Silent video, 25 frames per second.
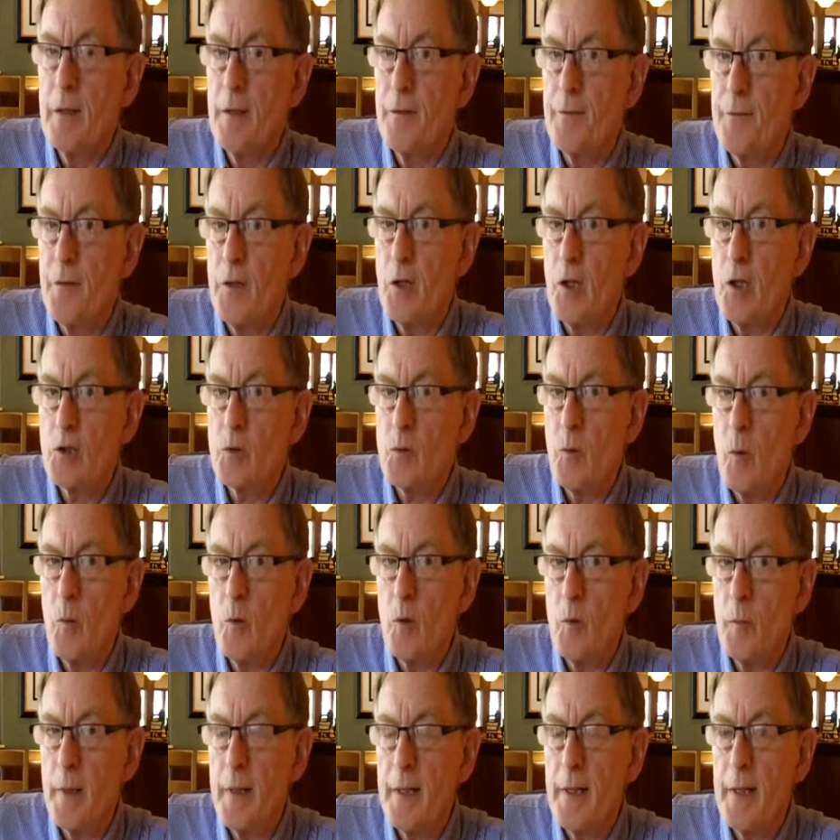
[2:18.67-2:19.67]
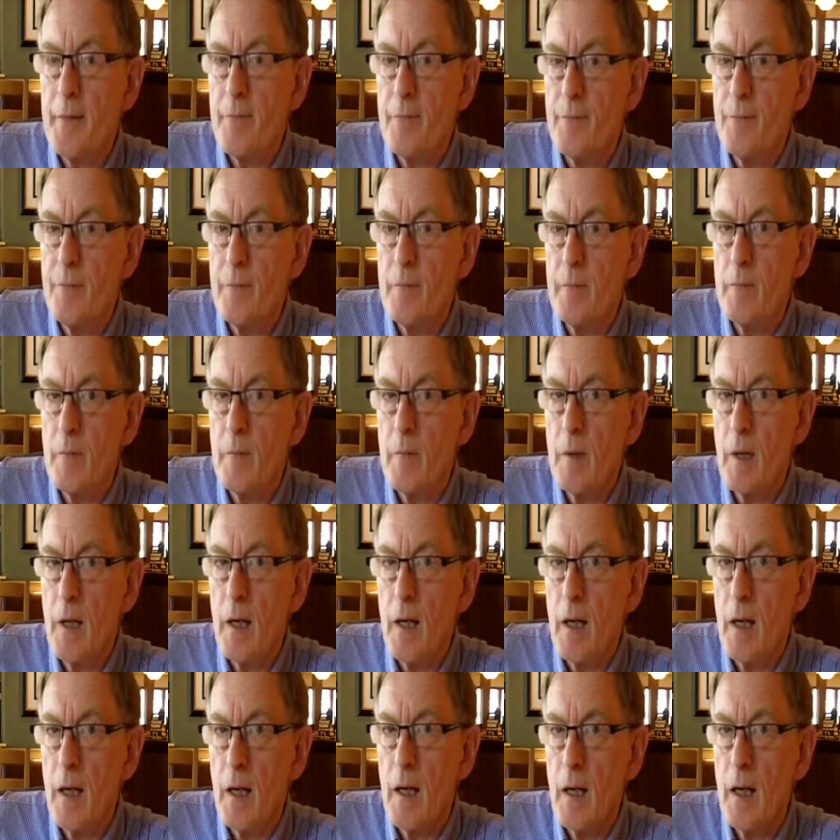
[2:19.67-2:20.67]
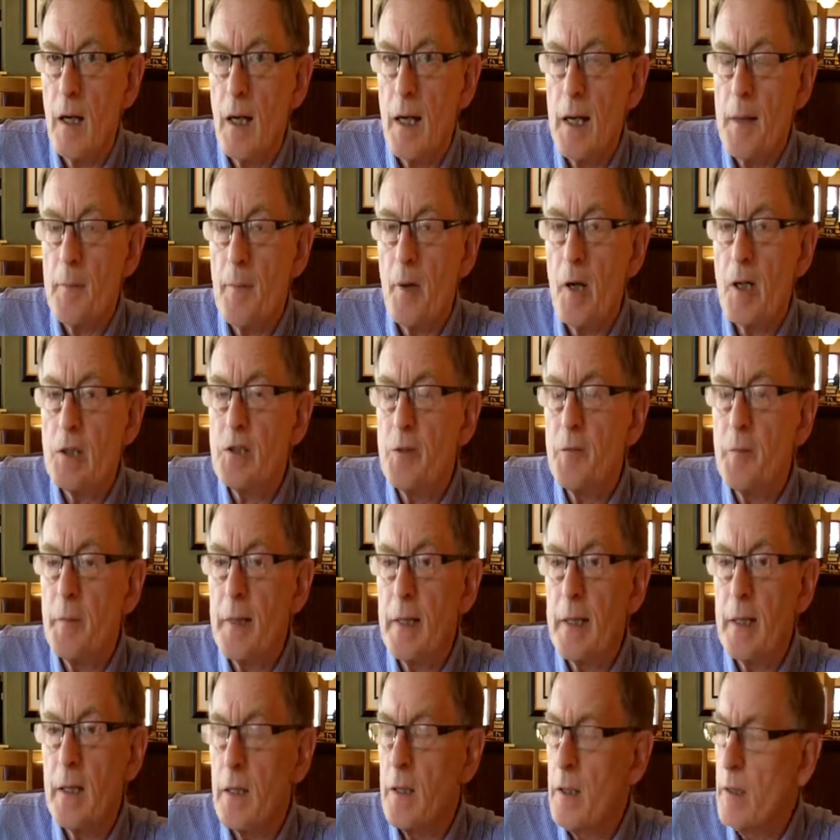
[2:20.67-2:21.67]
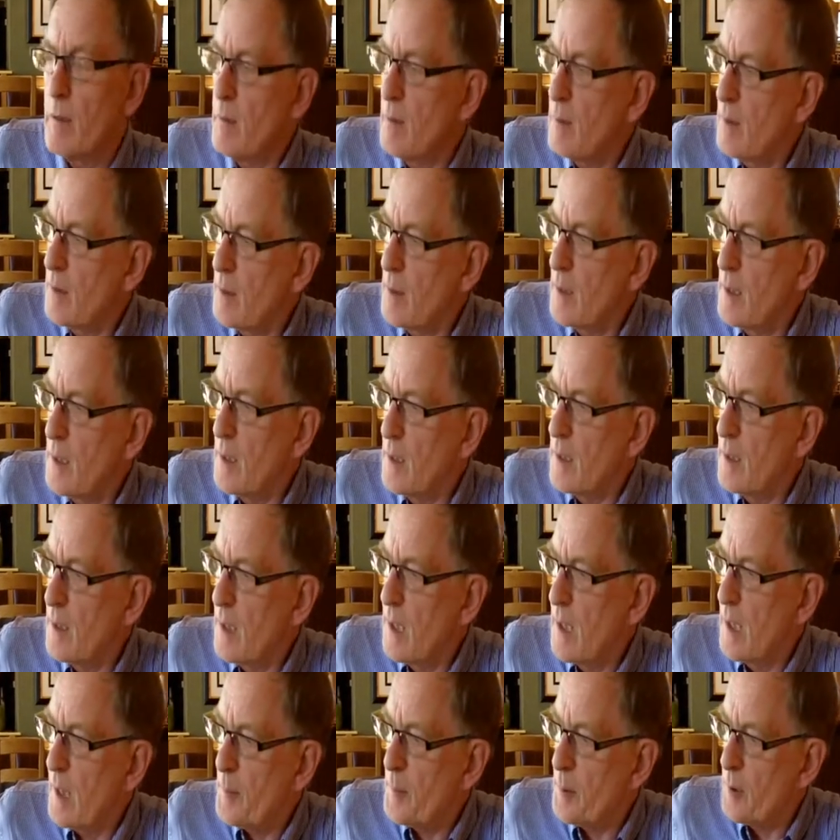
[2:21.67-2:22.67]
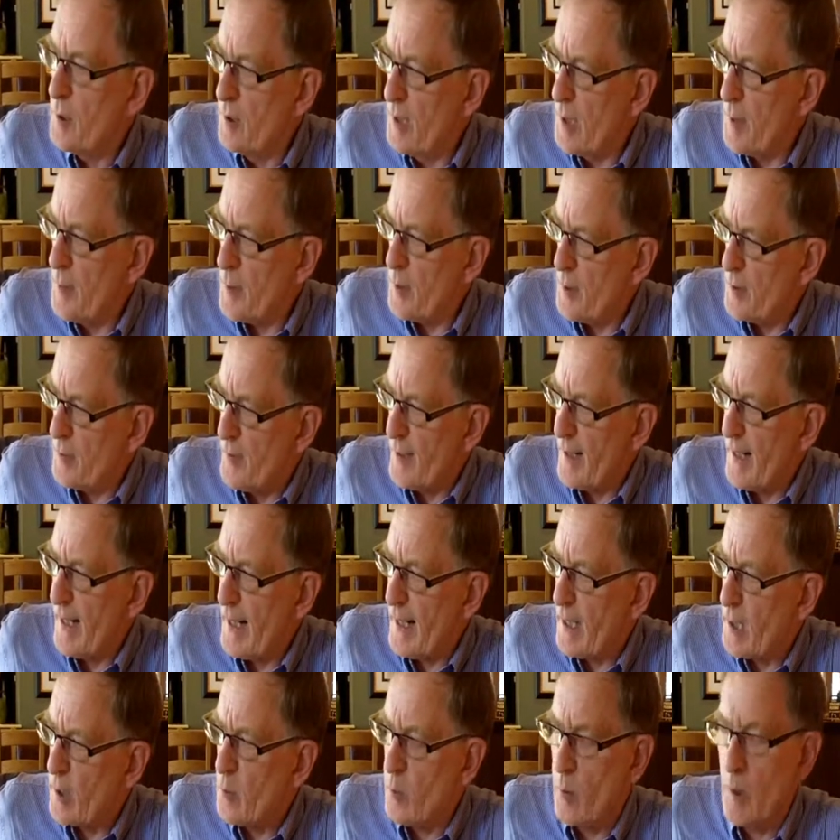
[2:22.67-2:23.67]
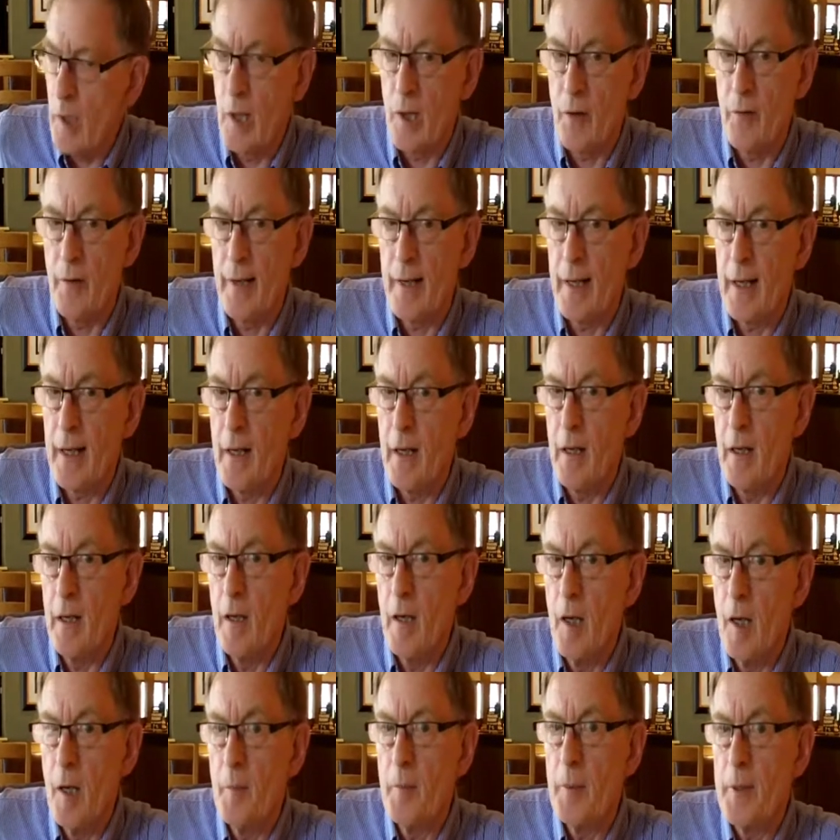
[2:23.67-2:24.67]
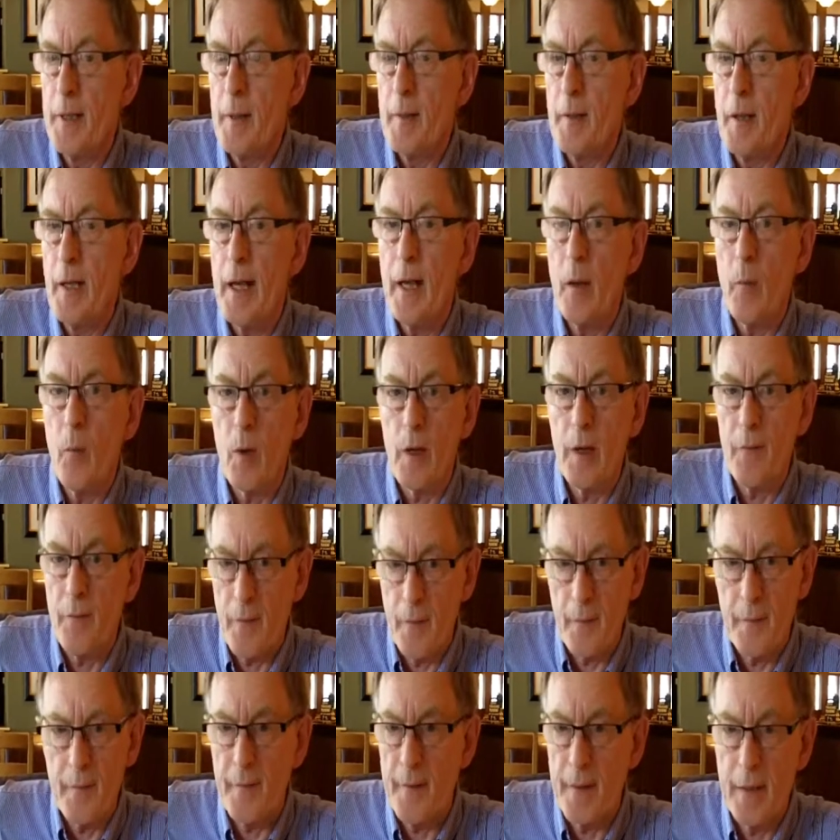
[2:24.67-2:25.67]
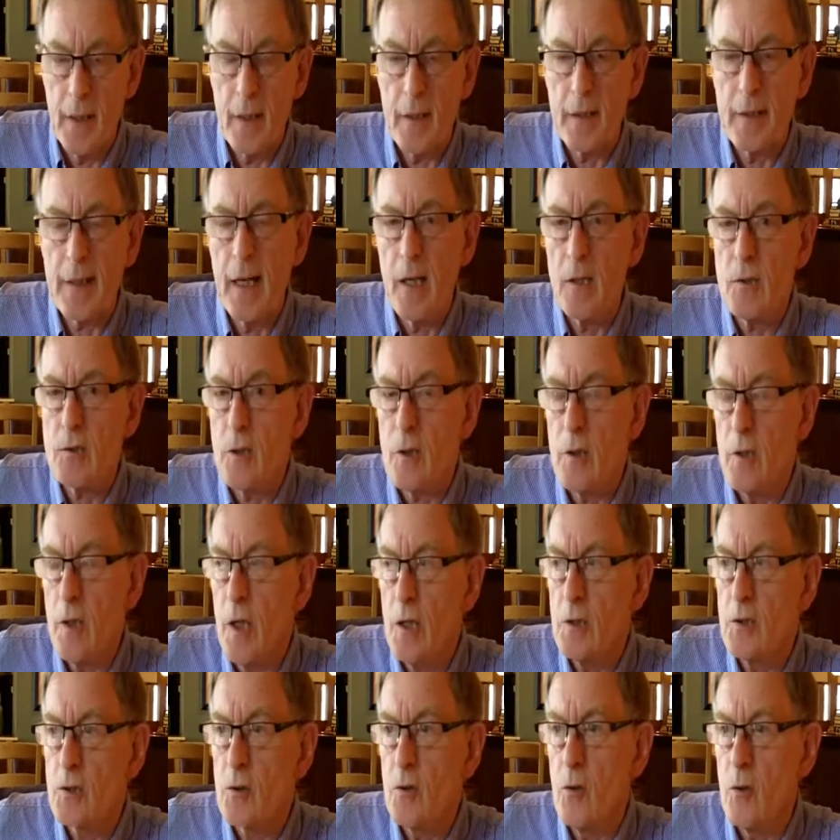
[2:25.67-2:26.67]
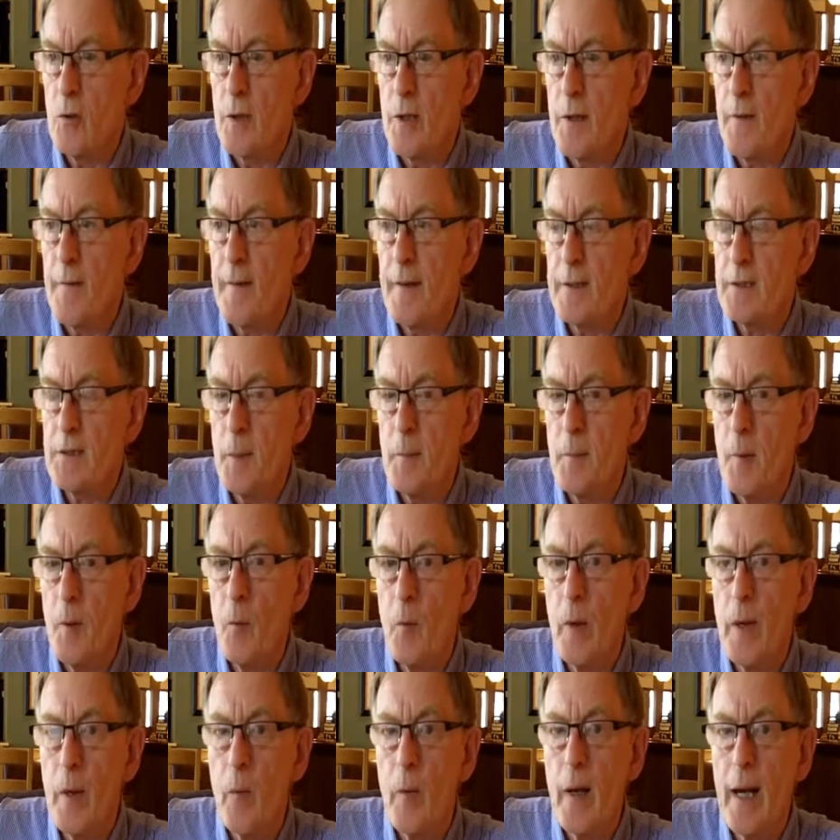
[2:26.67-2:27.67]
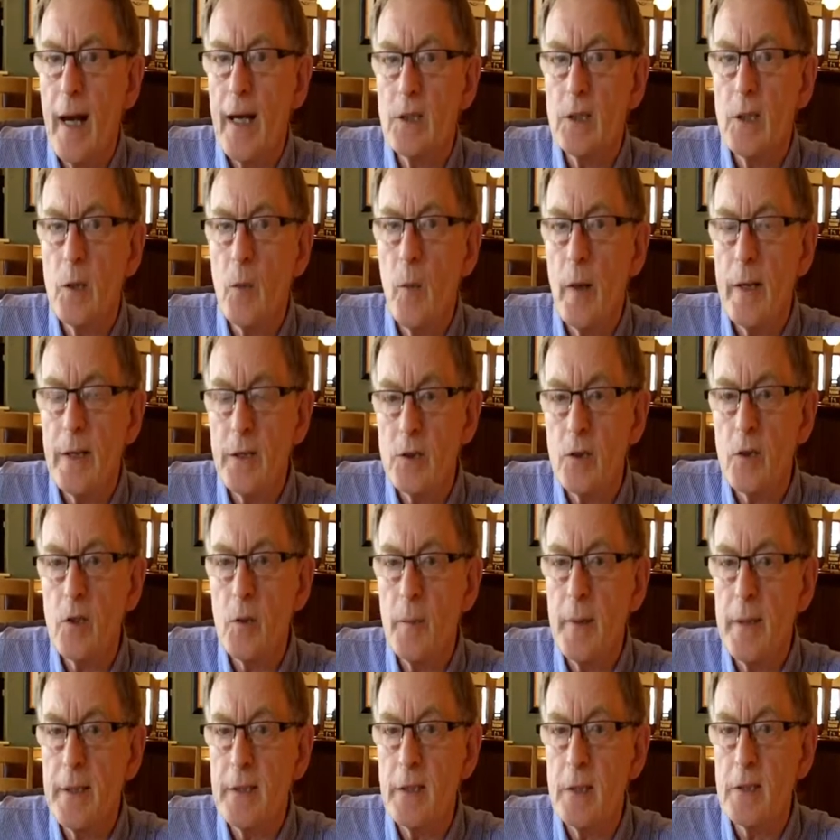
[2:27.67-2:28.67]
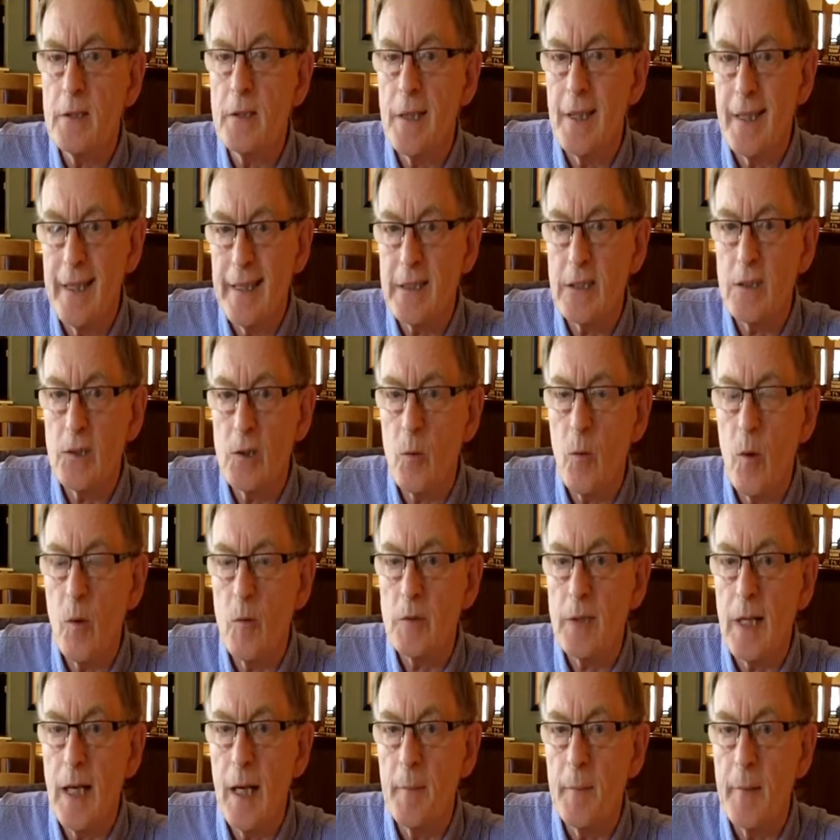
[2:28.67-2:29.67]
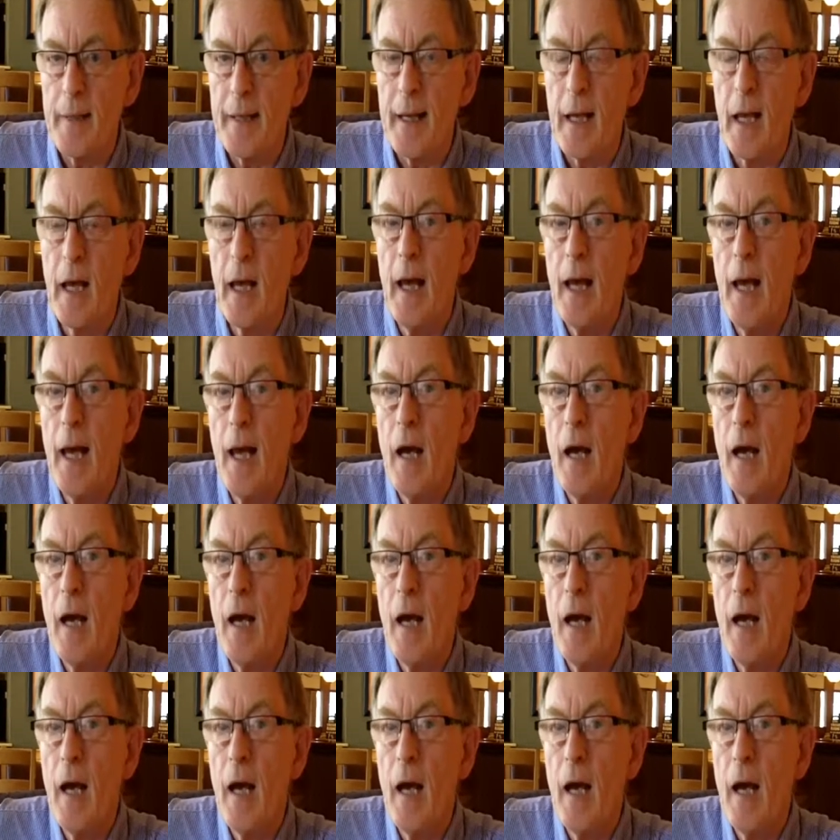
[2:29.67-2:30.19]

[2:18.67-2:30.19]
The first one would be it might have been a preliminary inquiry, but whatever the council has called it at that time, but we actually went to the meeting to listen to what was happening.